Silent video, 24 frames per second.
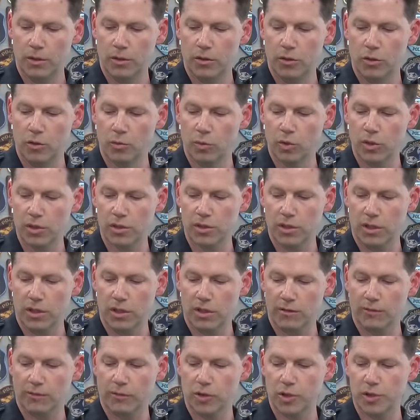Numerous
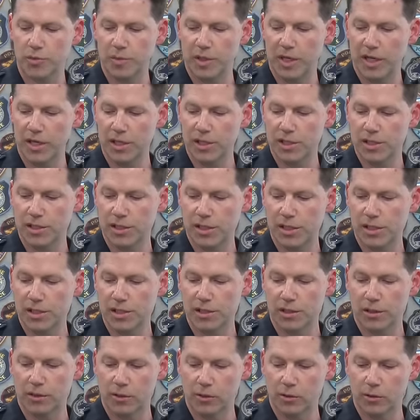law enforcement
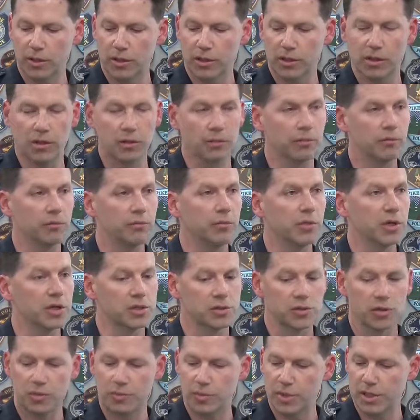agencies, including the
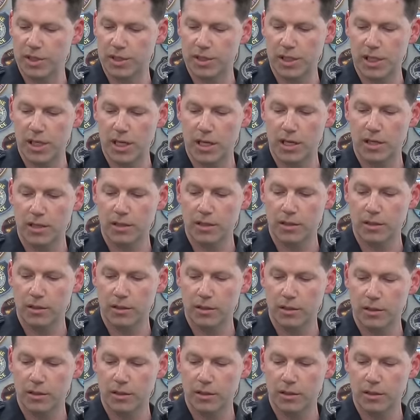Minnesota BCA,